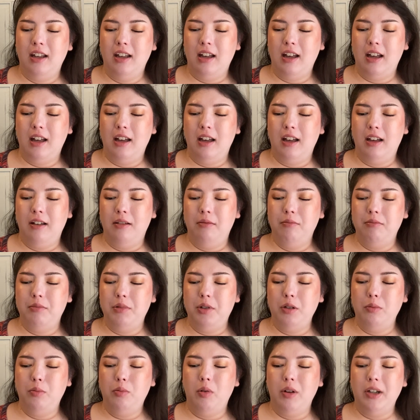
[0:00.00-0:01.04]

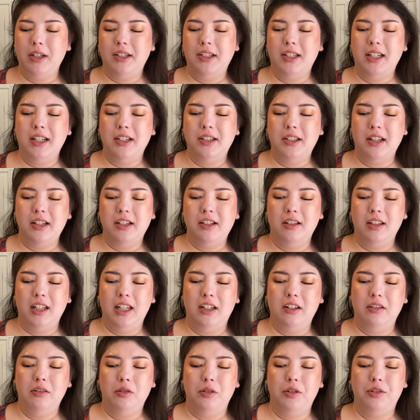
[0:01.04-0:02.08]
2.66
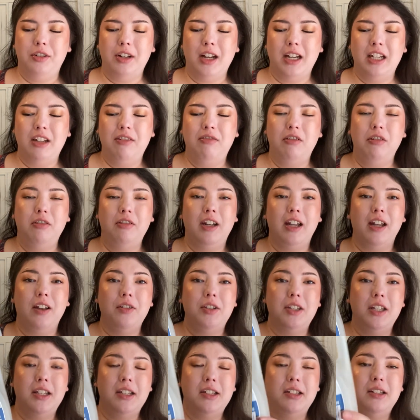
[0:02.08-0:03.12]
liter or 90 fluid
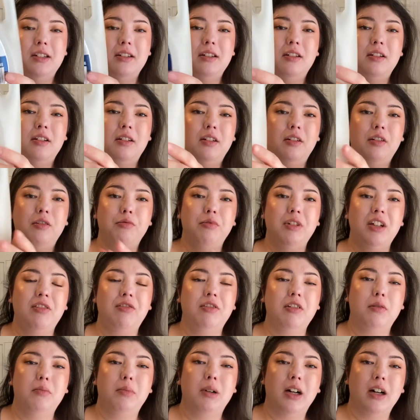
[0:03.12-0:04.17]
ounces.
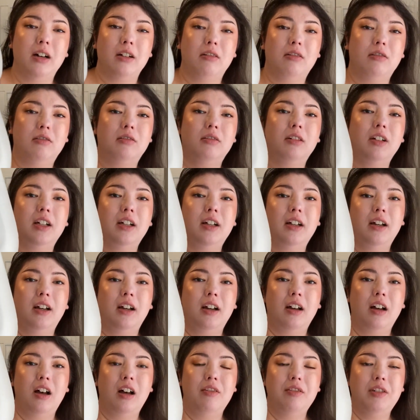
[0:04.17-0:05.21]
Refill bottle
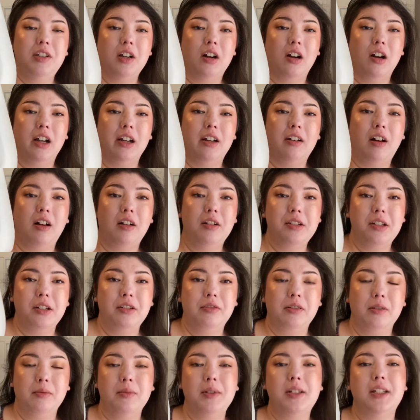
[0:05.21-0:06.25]
of Dawn, also
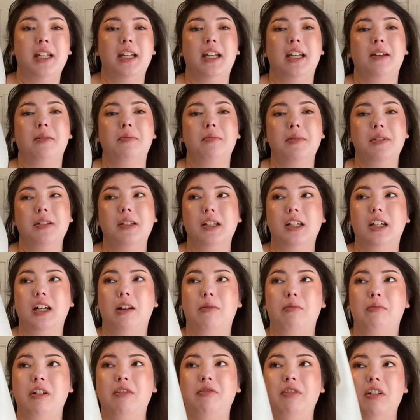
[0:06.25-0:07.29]
from Sam's.
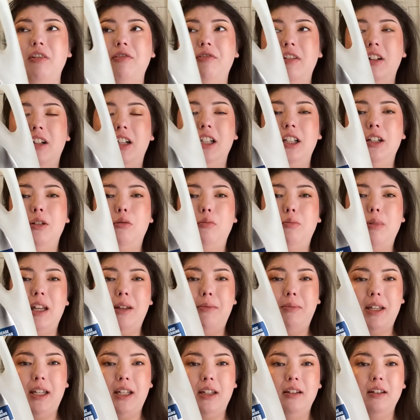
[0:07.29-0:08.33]
We refill a little
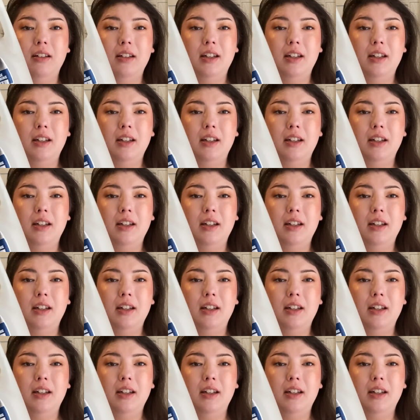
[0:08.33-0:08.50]
baby,